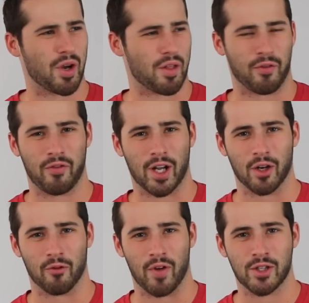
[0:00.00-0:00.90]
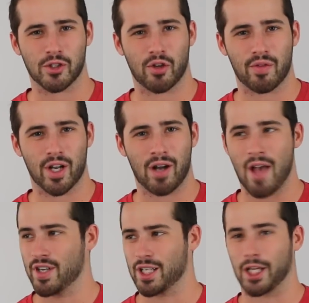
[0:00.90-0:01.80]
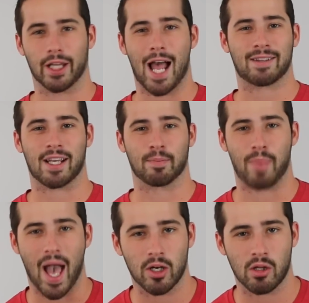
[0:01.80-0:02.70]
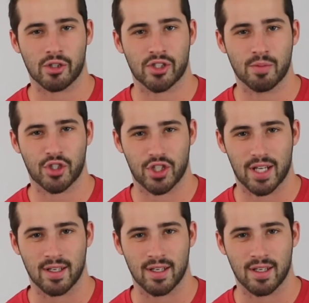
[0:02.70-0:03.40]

What are the fucking Avengers over there having a galactic battle or some shit?